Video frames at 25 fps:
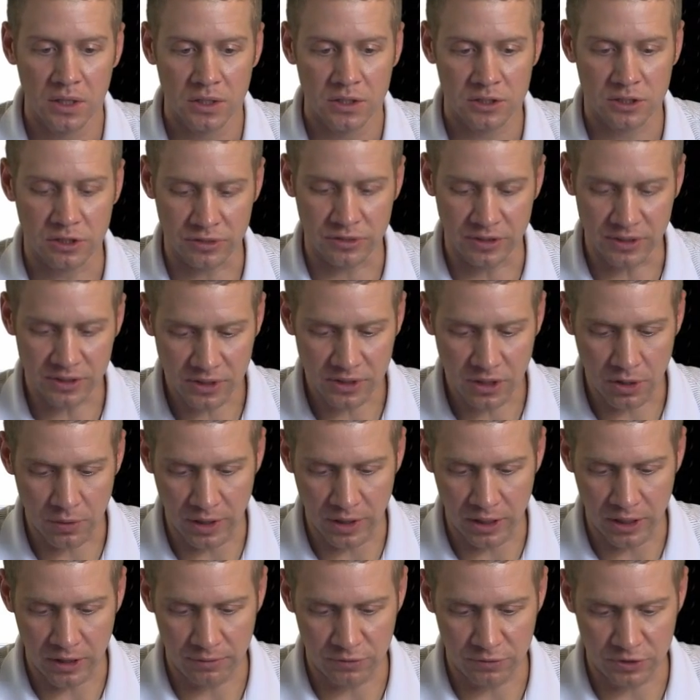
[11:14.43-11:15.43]
So let's go
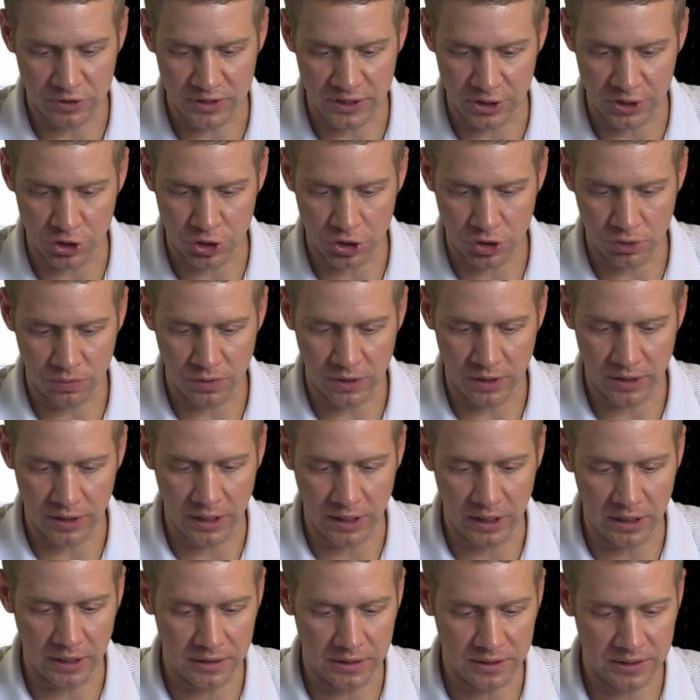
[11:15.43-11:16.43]
in and we'll say show run
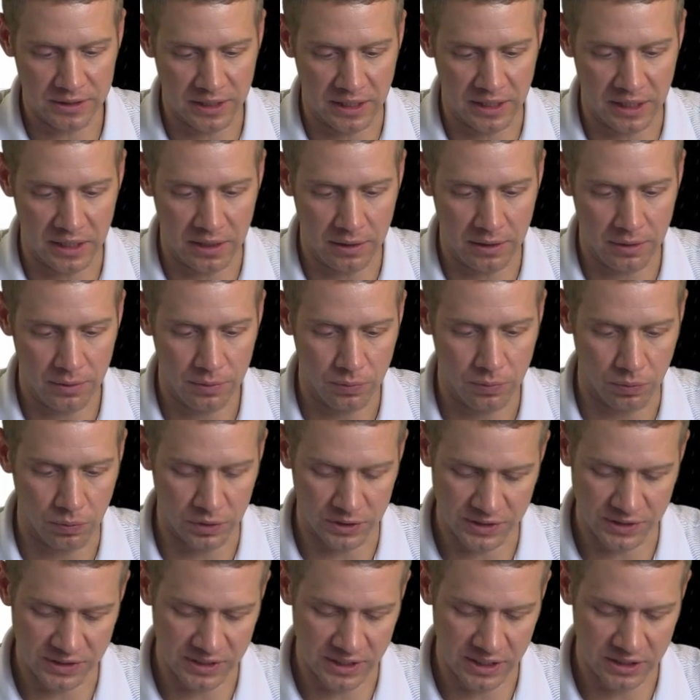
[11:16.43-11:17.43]
int
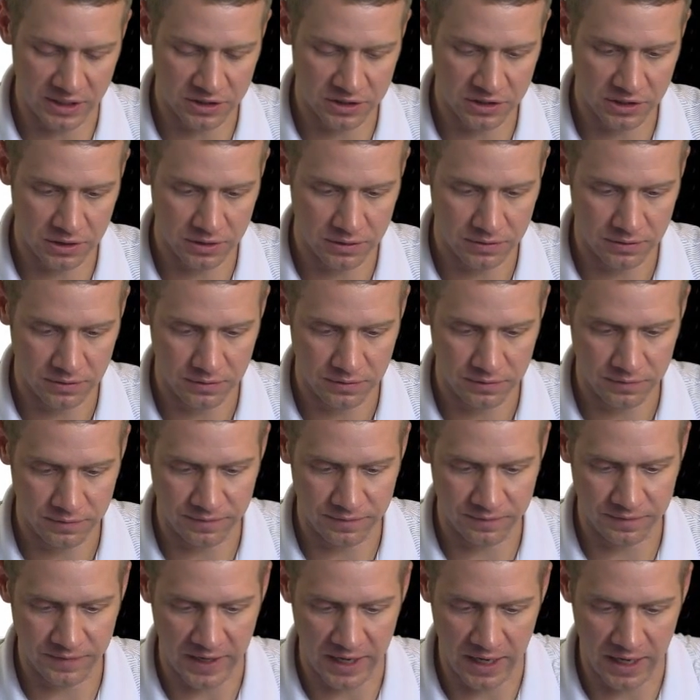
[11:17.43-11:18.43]

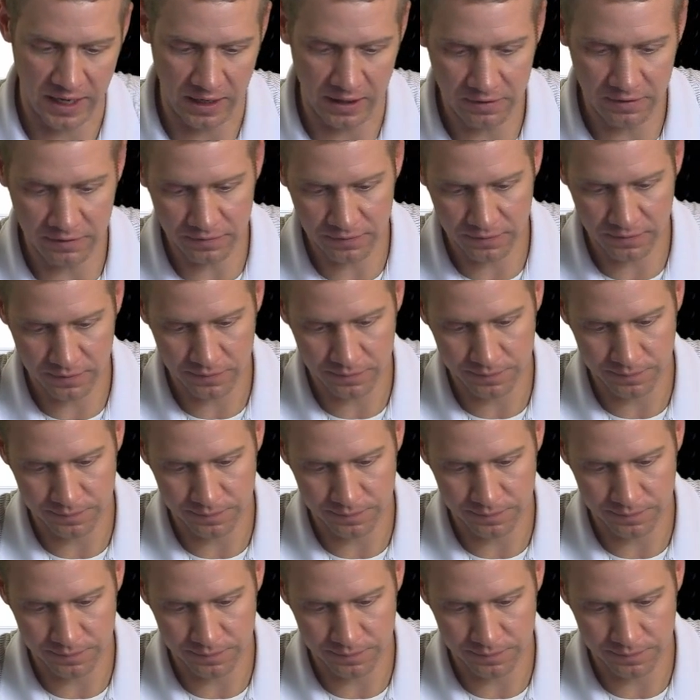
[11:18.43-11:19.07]
e1/5.